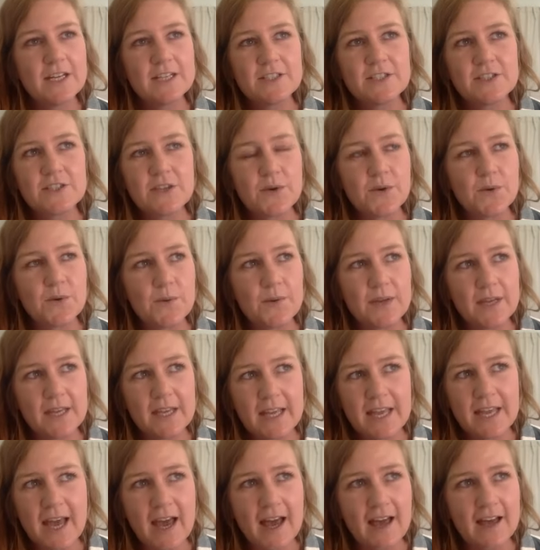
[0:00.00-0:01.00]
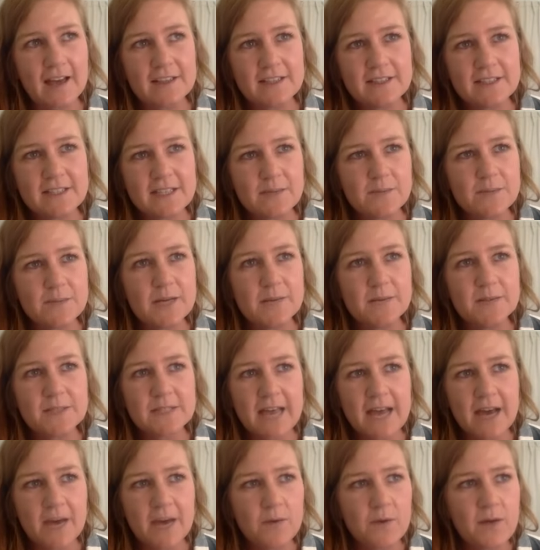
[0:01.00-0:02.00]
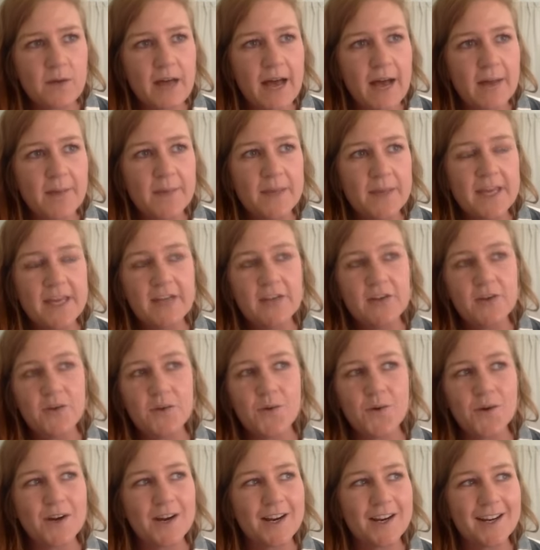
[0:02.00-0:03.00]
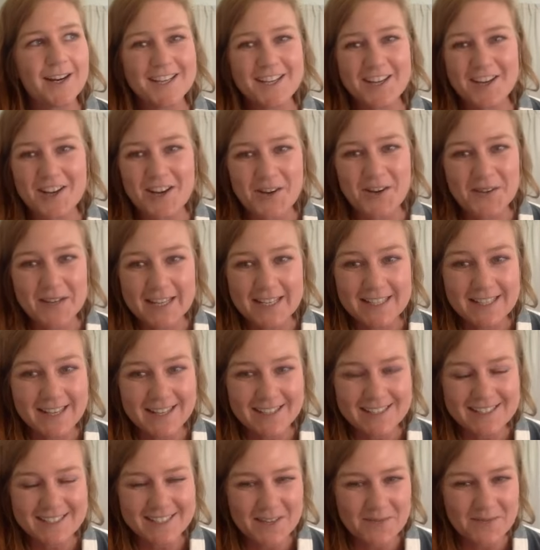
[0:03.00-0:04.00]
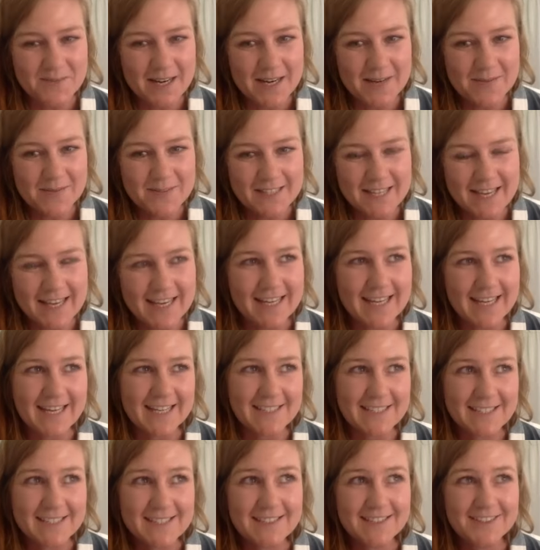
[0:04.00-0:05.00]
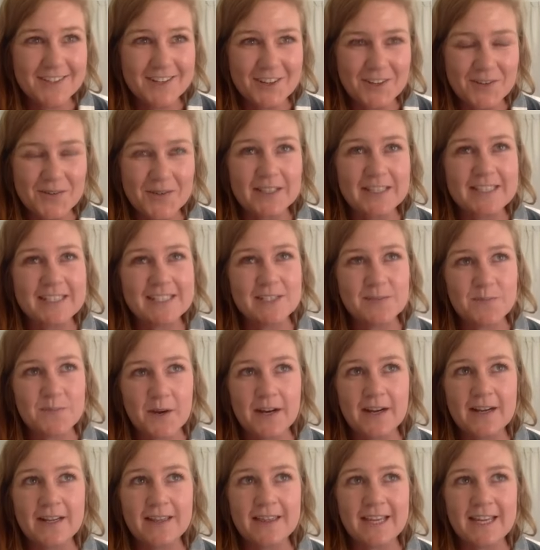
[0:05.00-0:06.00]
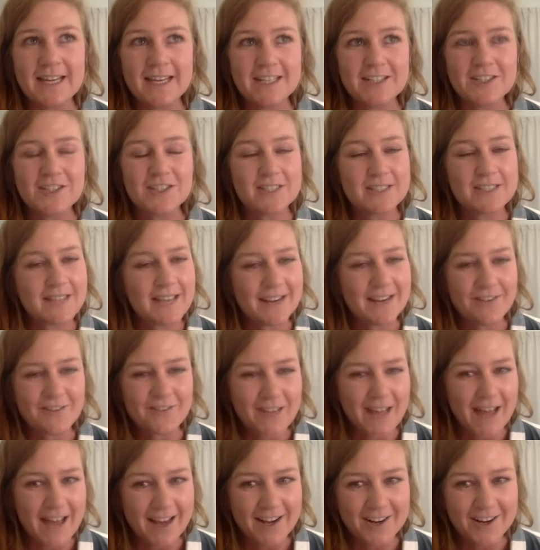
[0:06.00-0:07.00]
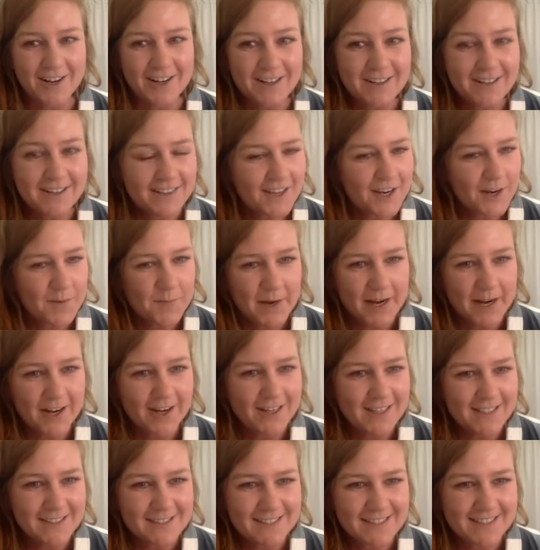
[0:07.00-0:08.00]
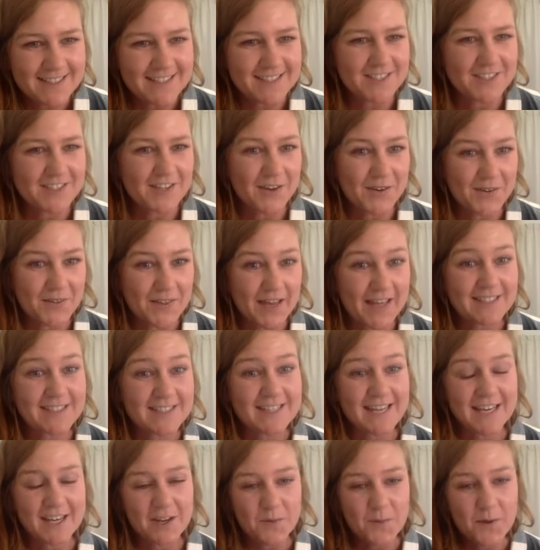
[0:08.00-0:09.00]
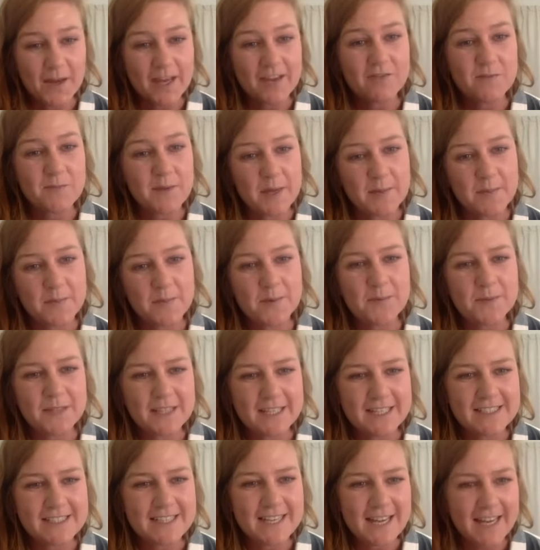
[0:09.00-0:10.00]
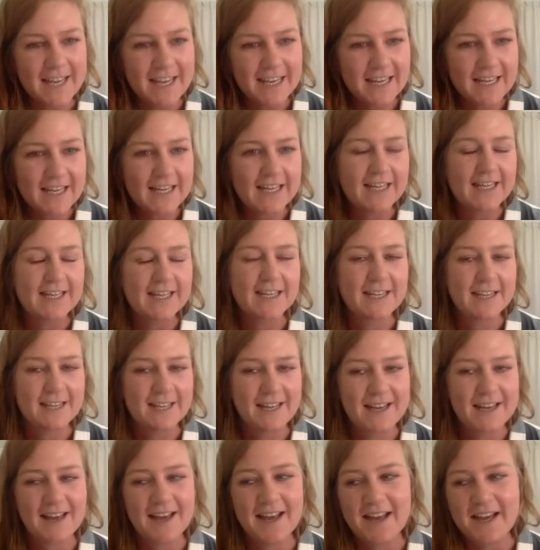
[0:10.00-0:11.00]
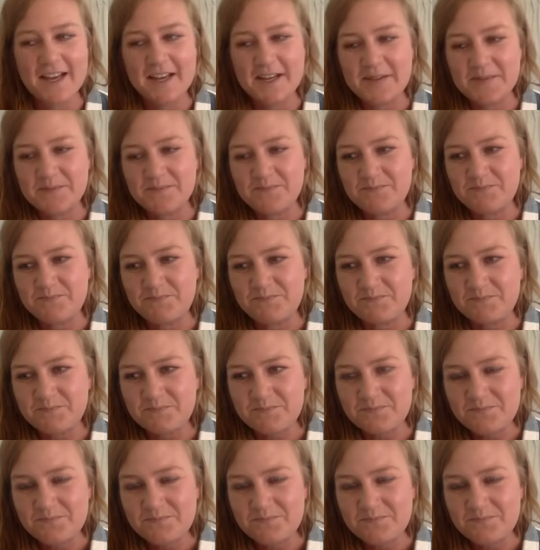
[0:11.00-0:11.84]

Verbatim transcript: so yeah sometimes that will happen or you know it can sometimes like kids are really smart and they can just like flatter their parents and so that's like a way of people pleasing um